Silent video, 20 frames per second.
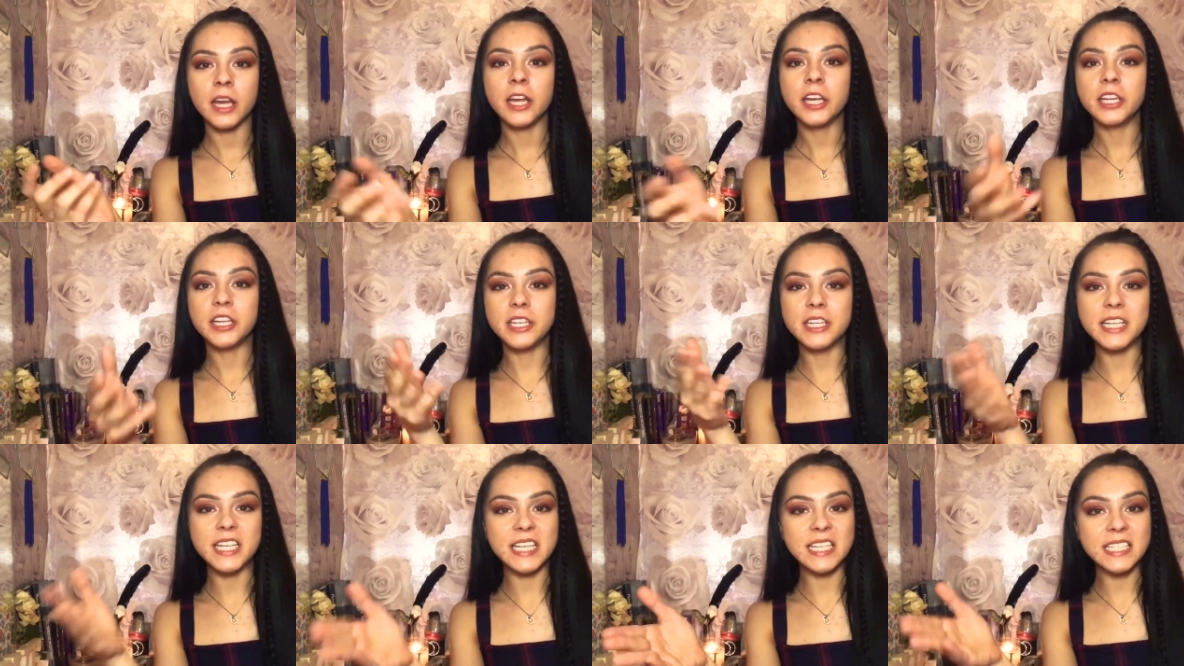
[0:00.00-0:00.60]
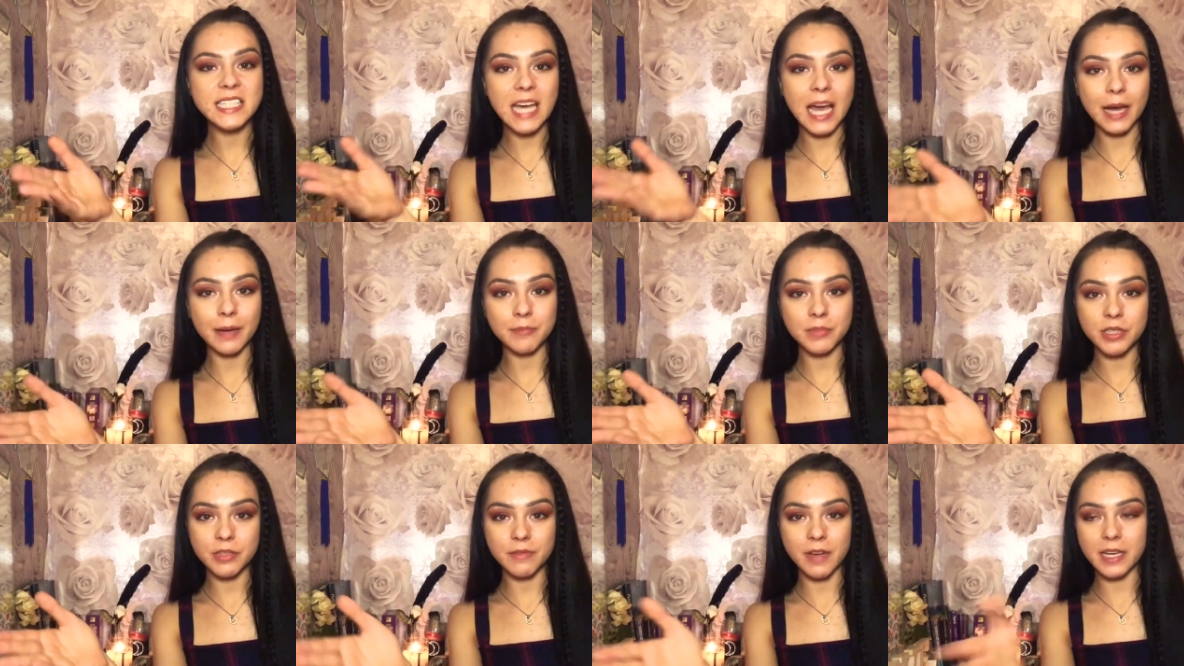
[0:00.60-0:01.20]
You need time
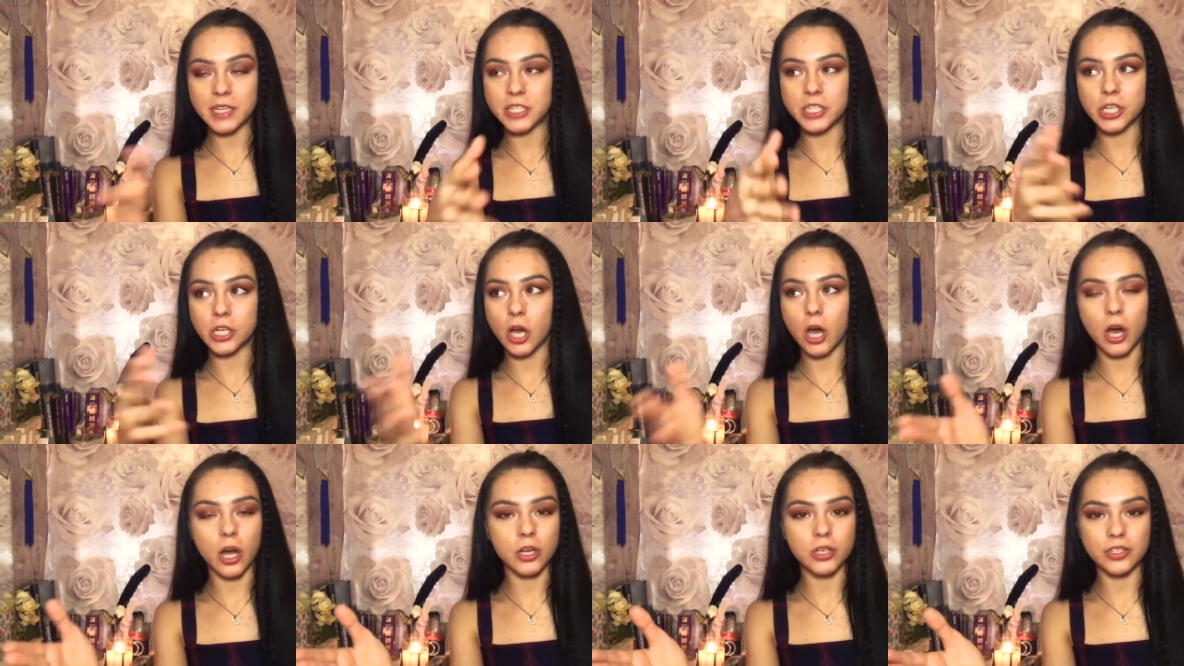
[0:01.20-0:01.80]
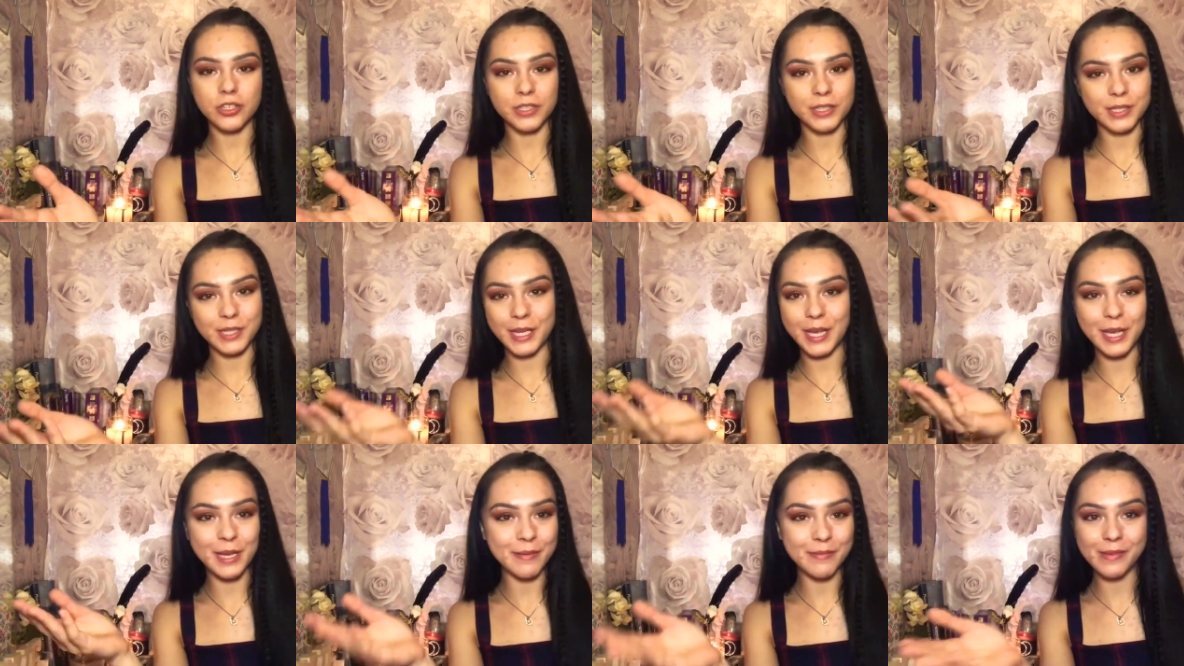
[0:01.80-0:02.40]
to rest, you can't just
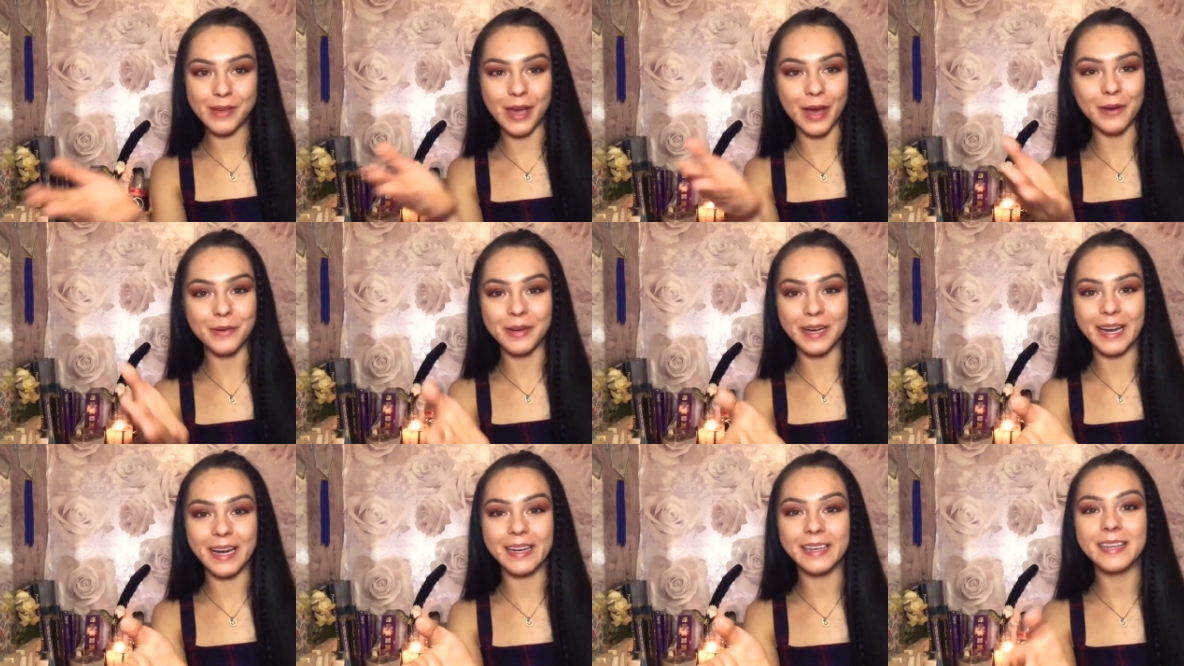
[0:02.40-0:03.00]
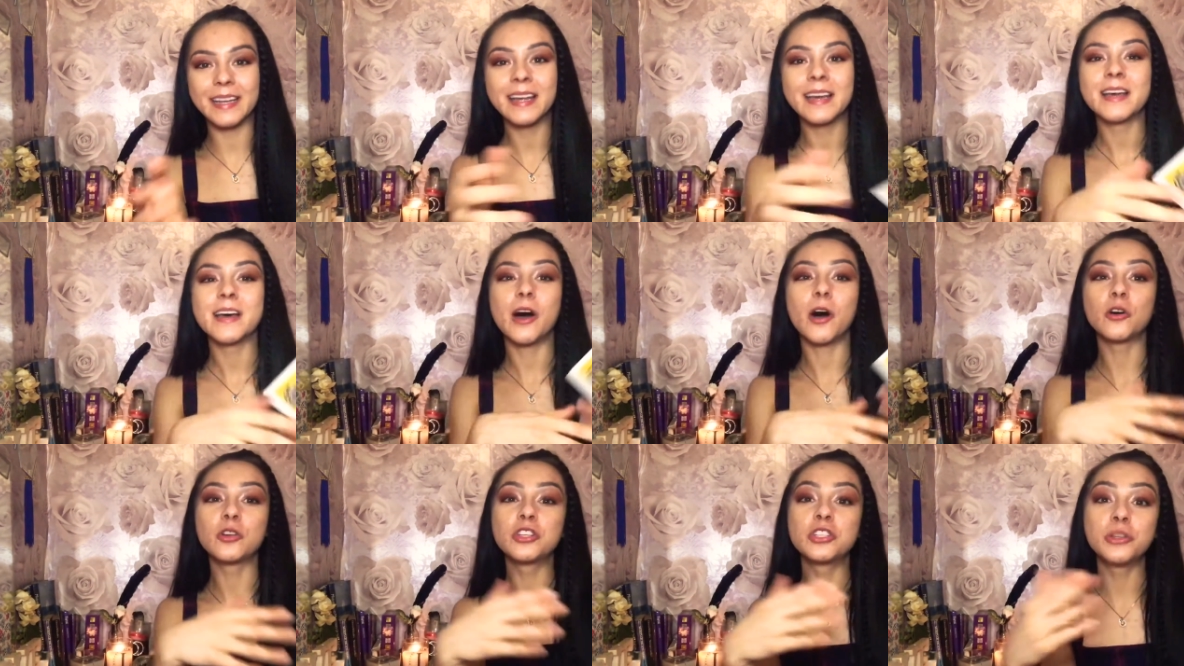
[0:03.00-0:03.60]
keep going,
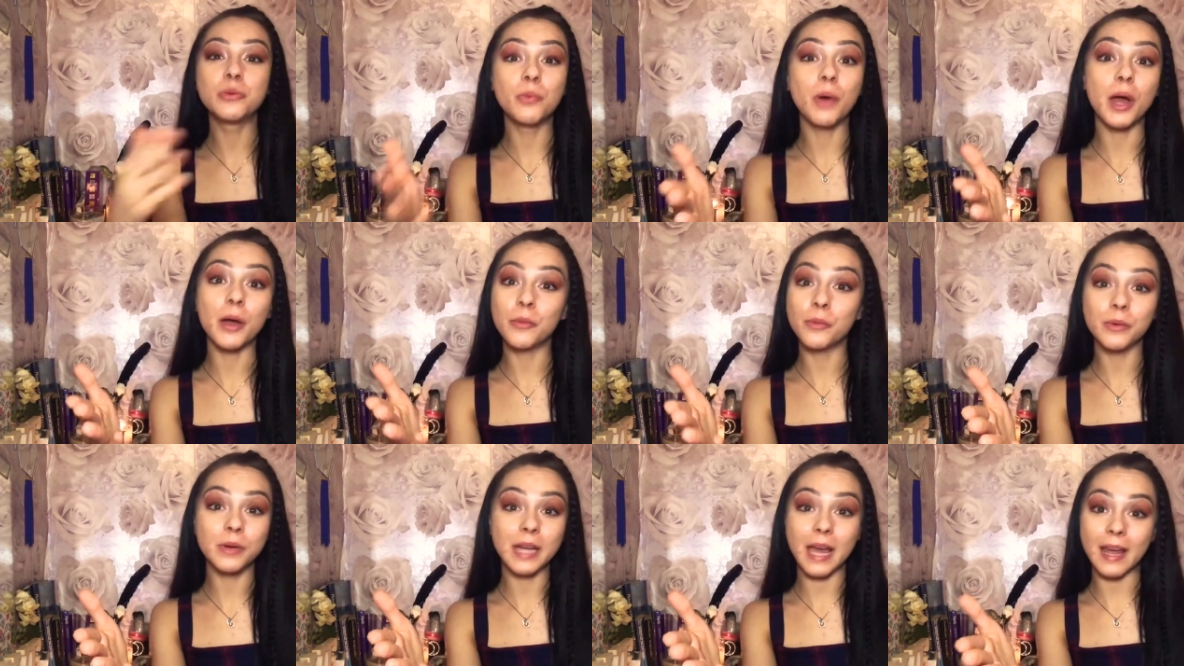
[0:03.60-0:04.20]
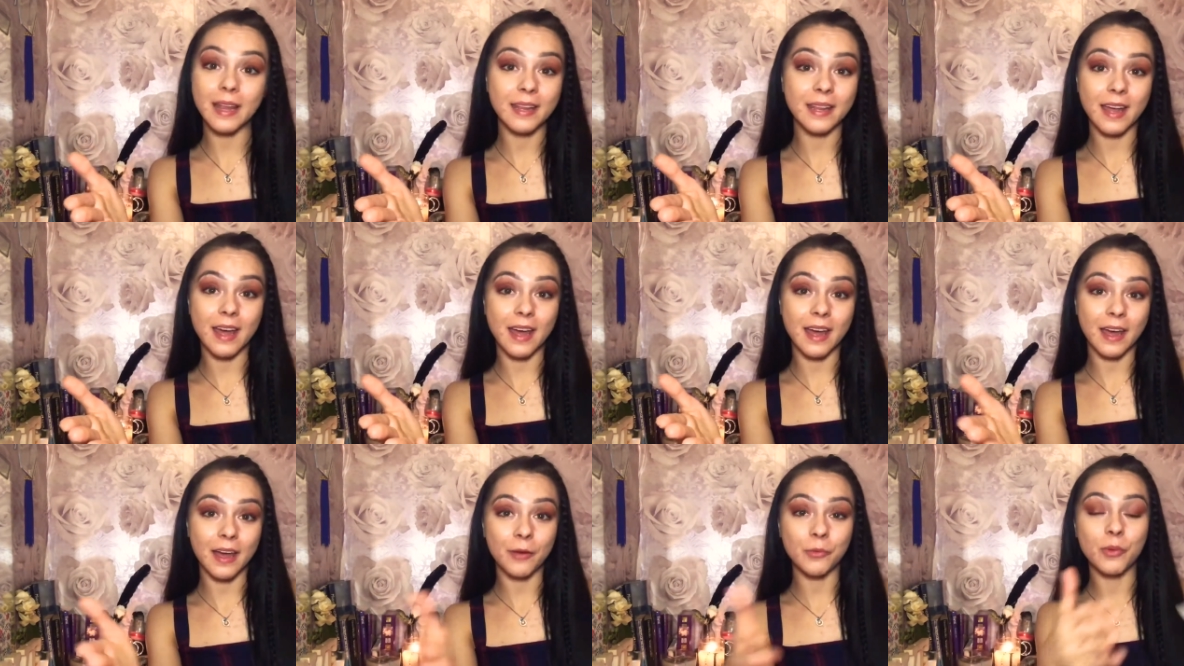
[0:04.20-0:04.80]
else you won't get
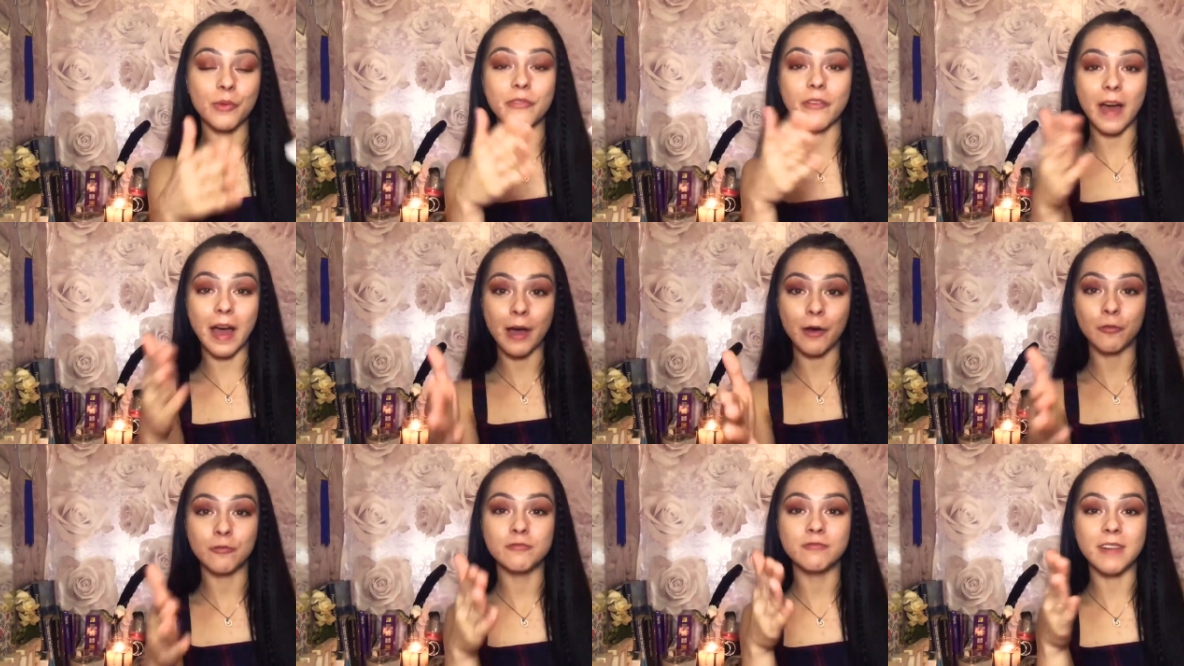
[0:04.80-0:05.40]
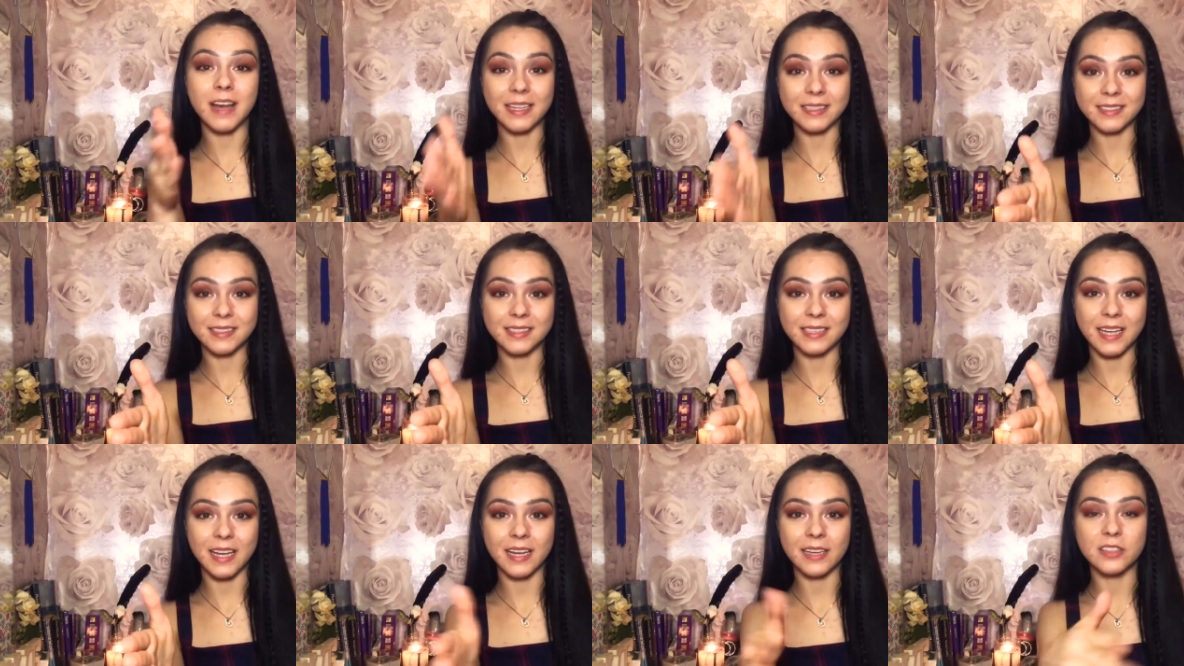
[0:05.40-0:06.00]
there without
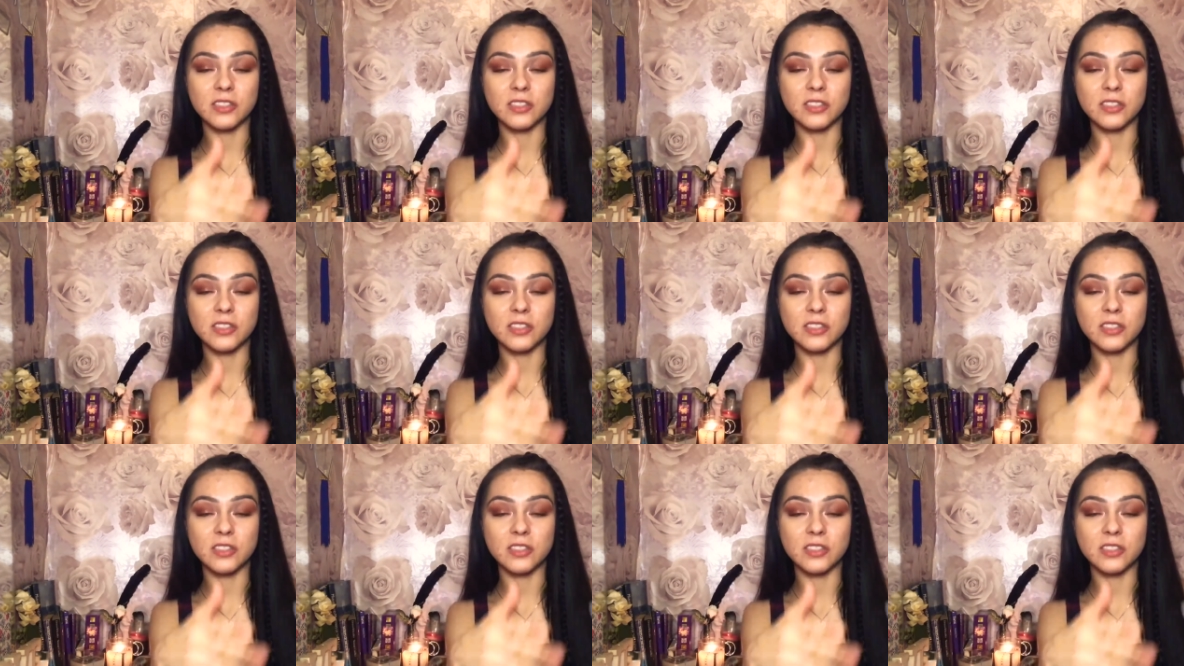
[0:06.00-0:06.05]
resting.